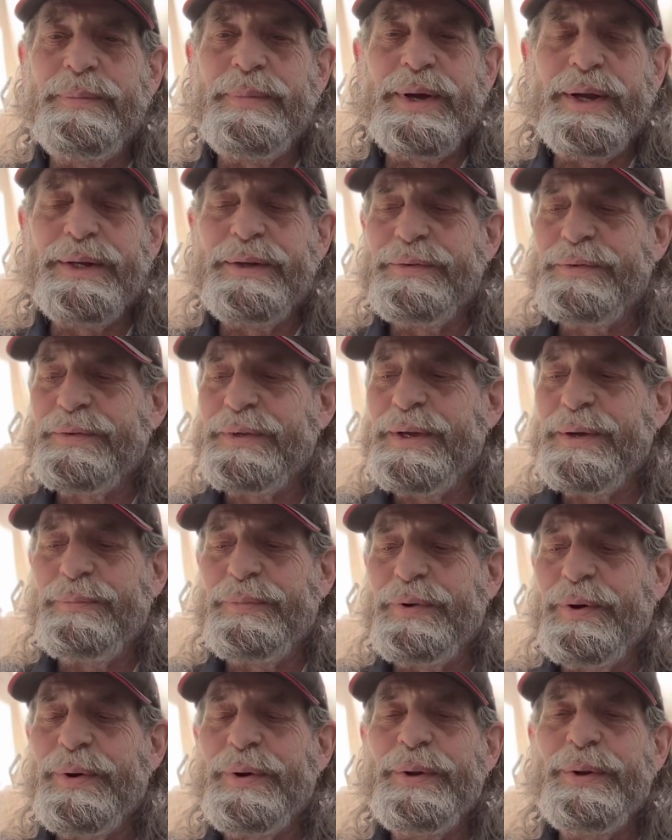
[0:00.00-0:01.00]
I just kept
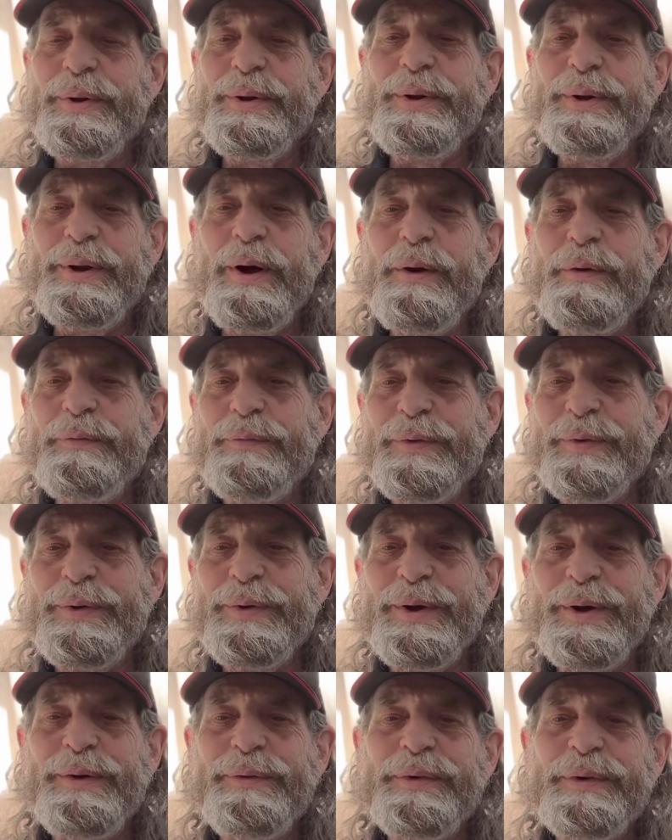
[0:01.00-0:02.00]
turning it over and
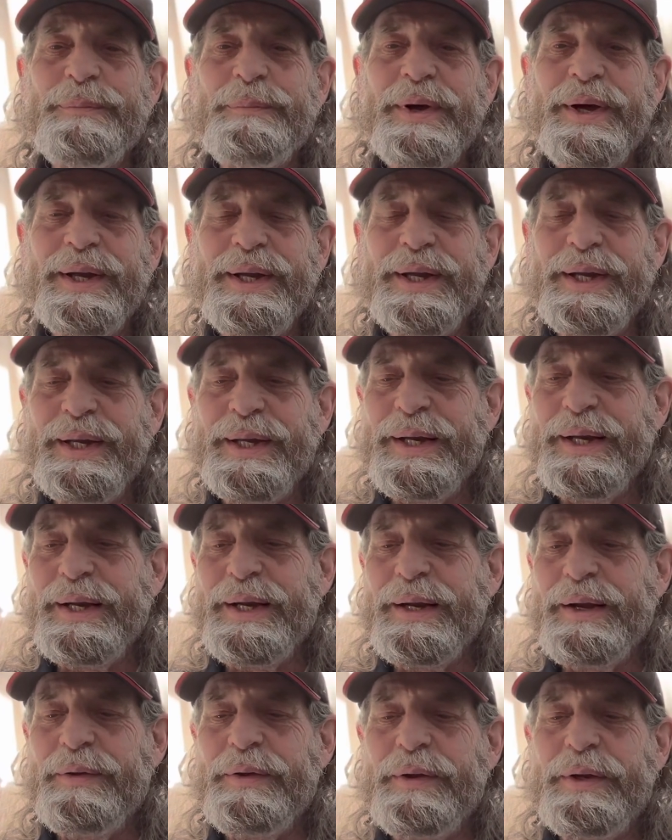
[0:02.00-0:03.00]
over in my hand,
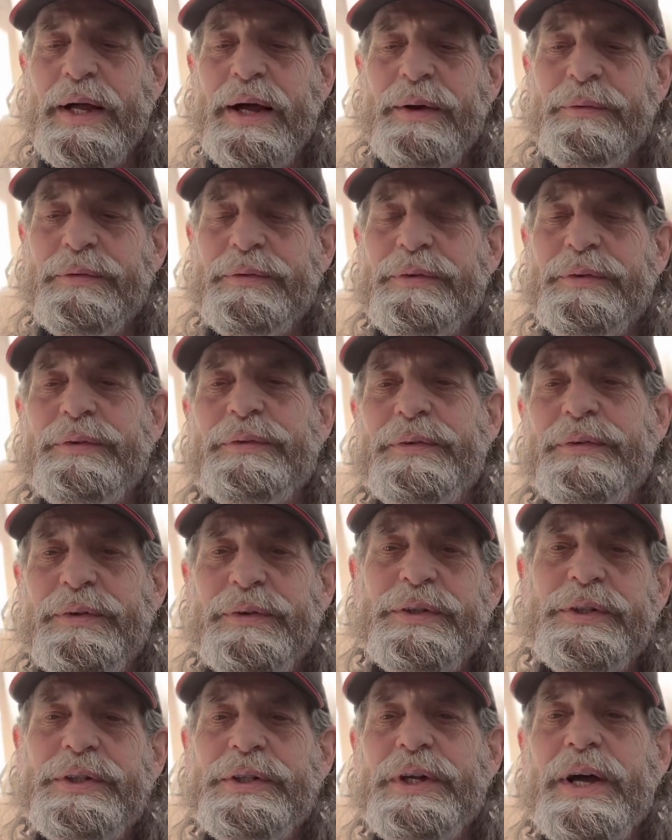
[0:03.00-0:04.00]
and I, I was just in
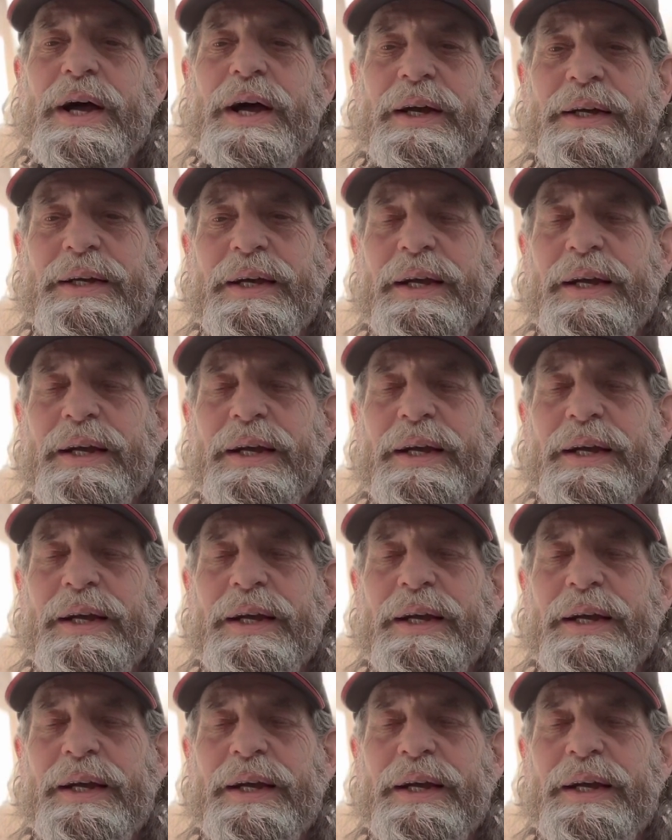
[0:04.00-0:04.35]
shock.